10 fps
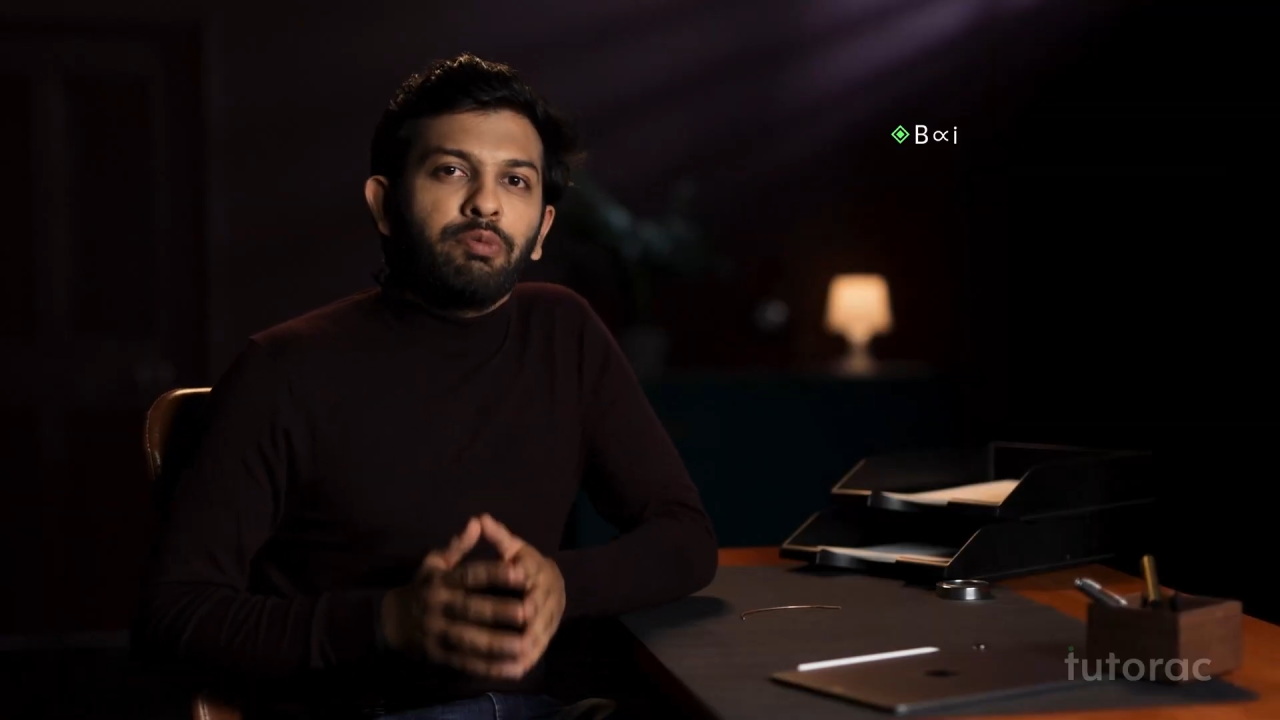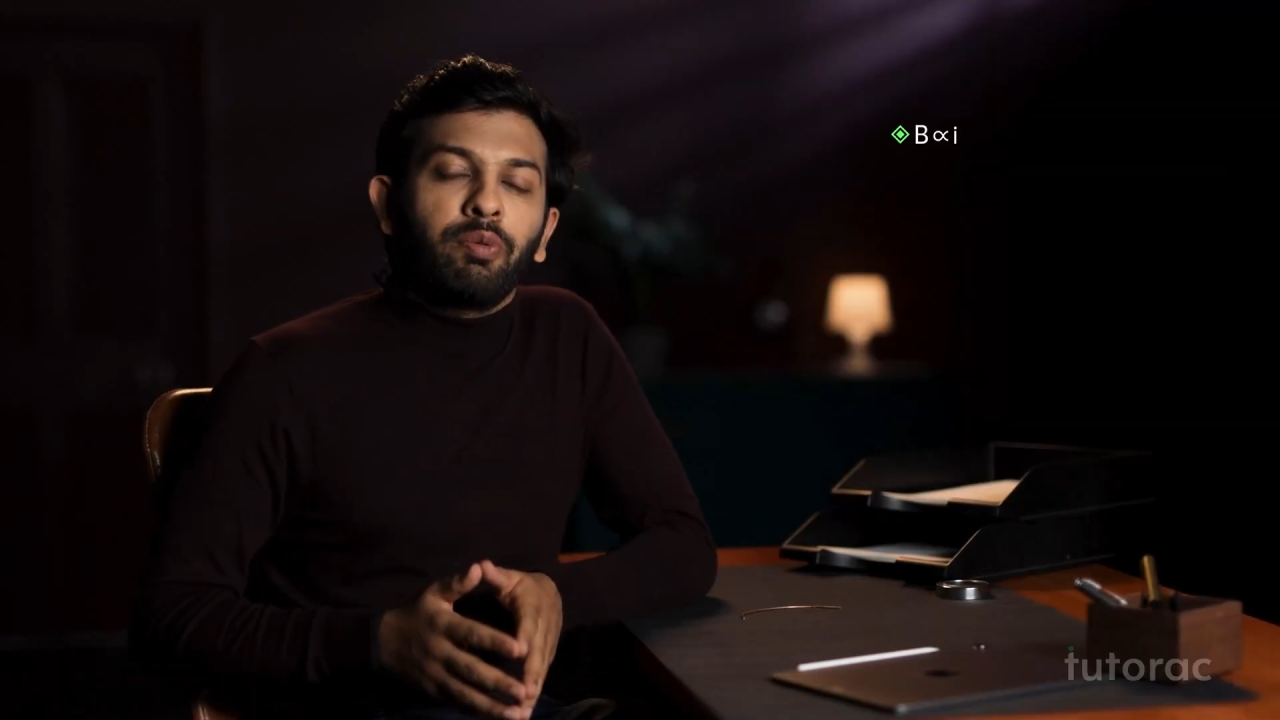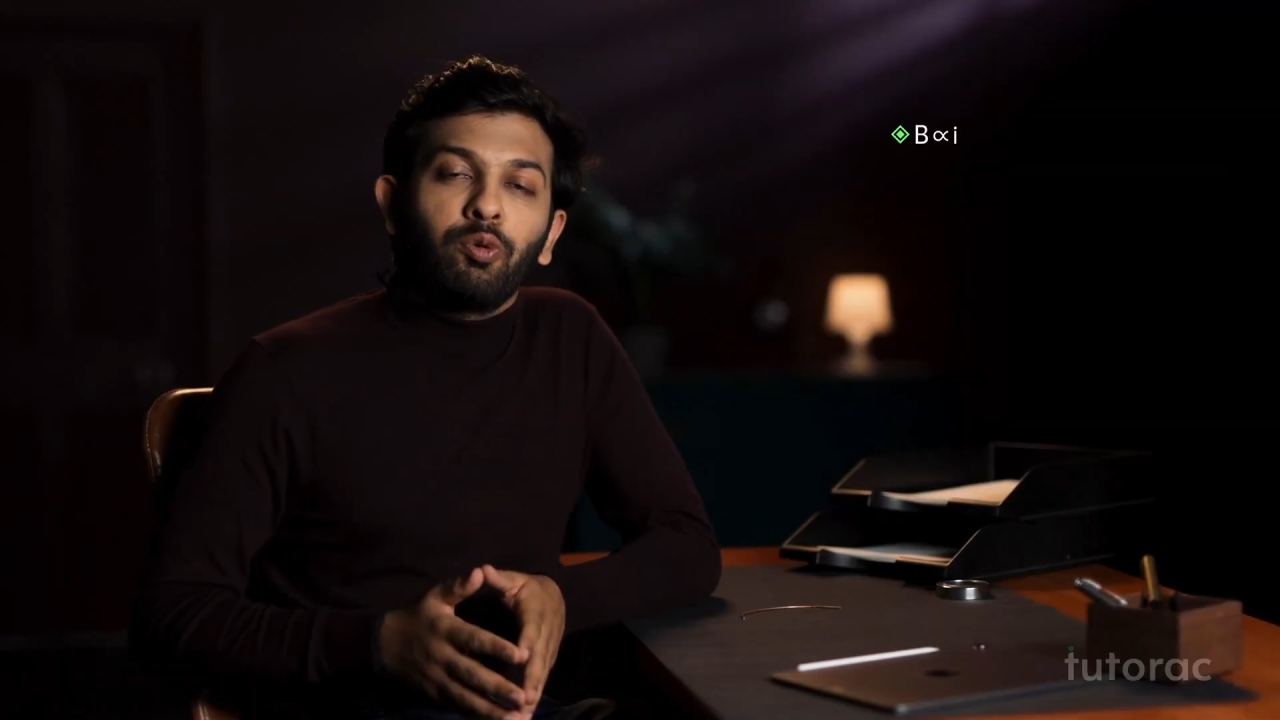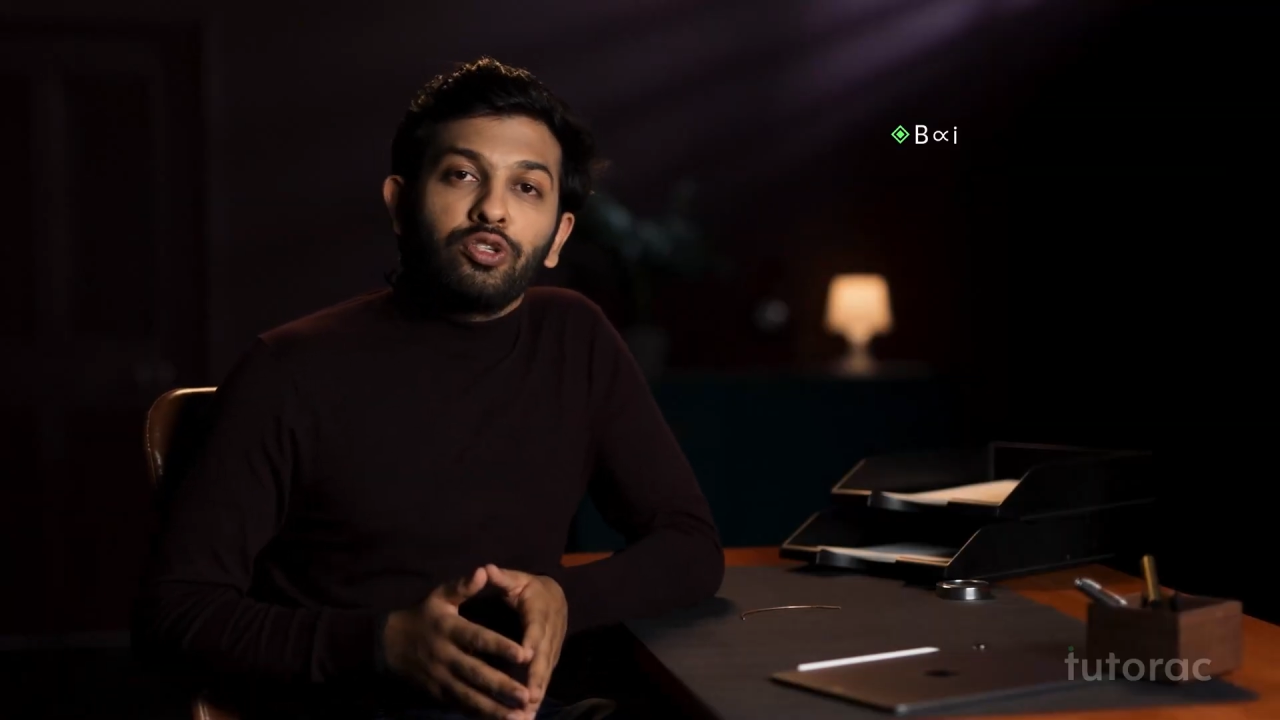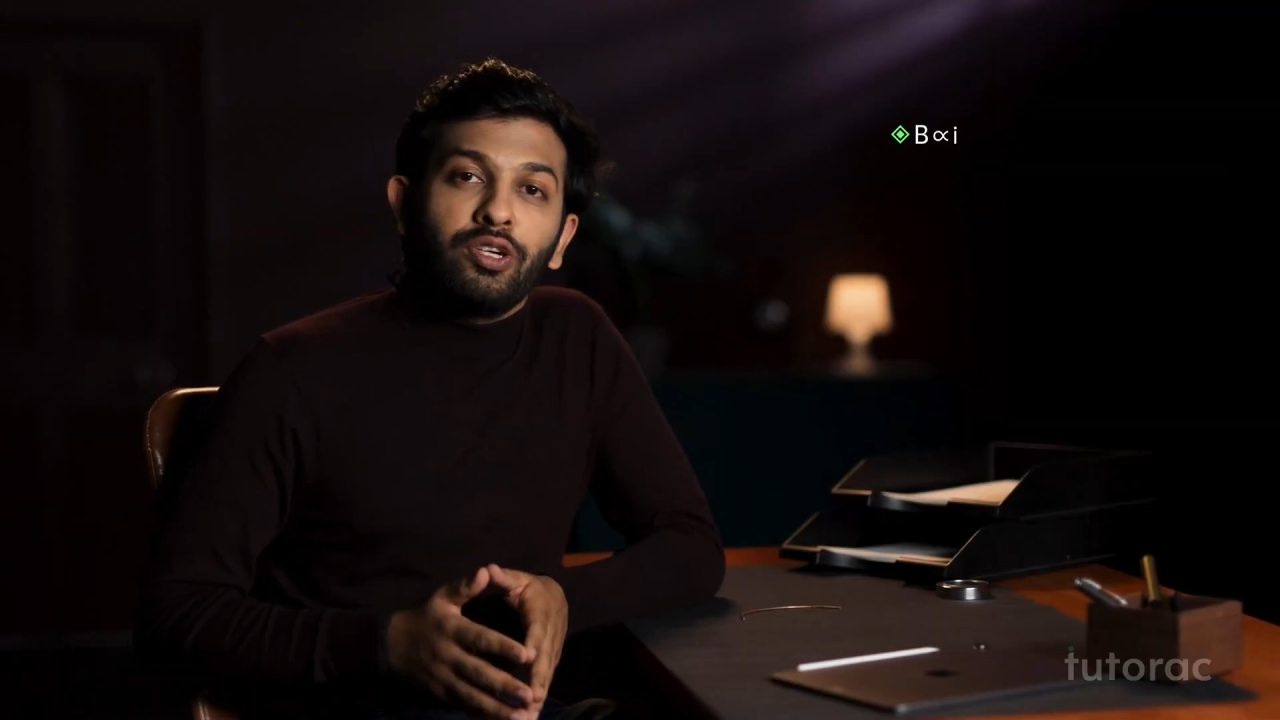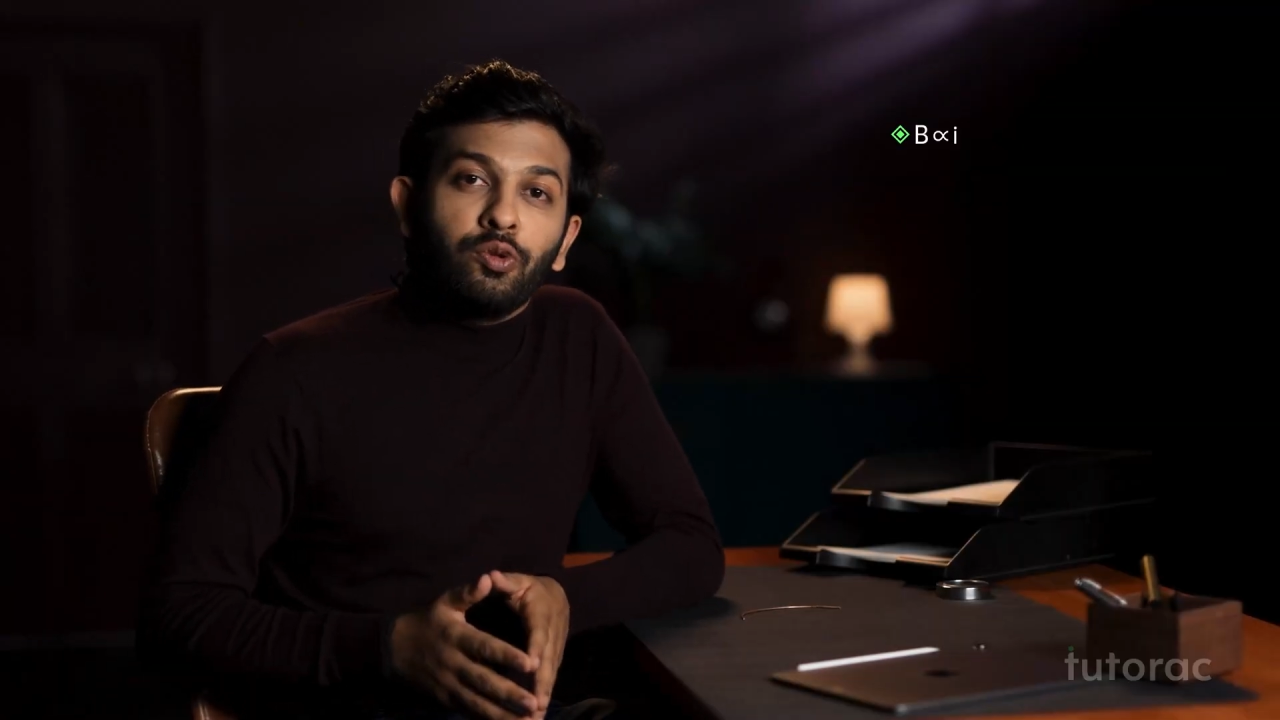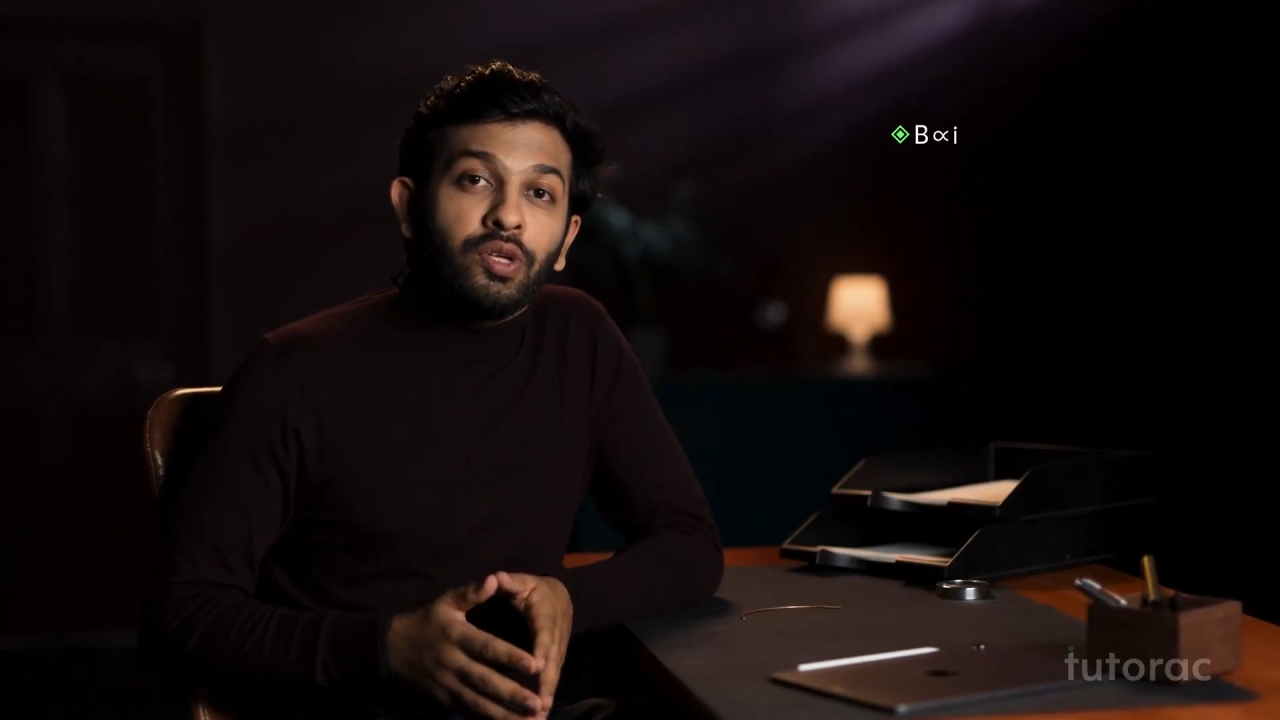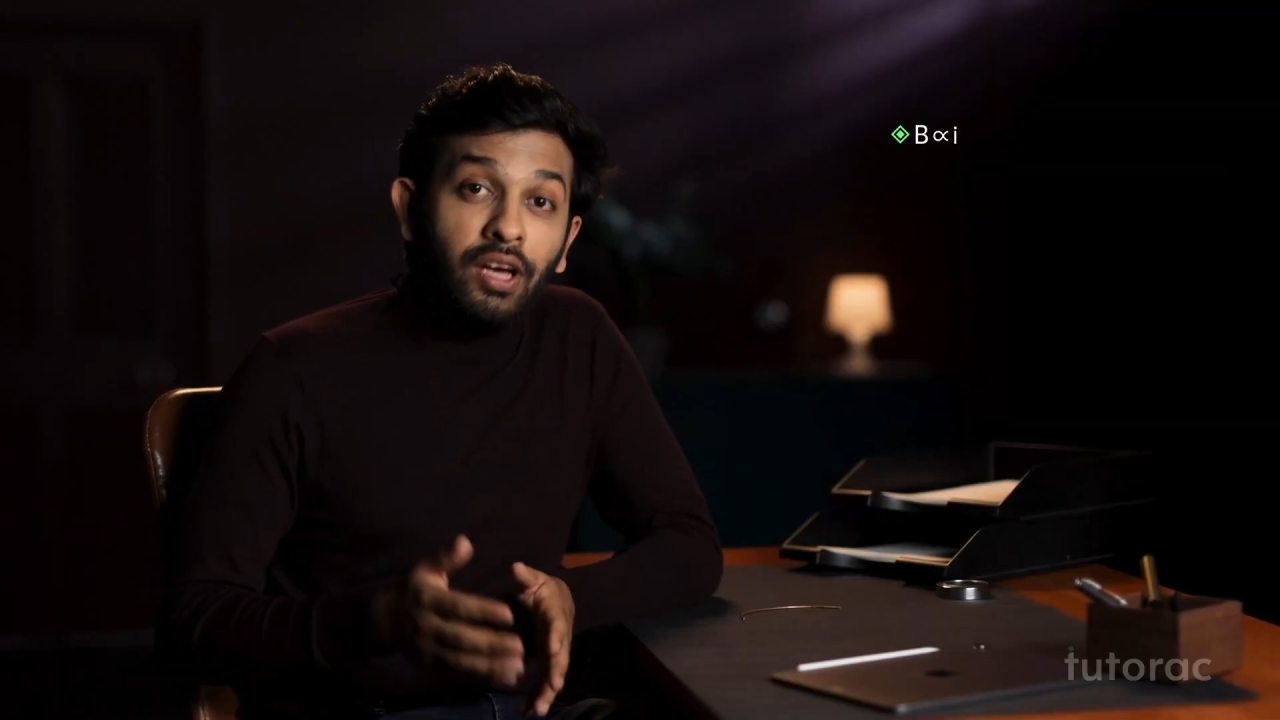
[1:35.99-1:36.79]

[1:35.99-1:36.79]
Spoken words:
proportional to the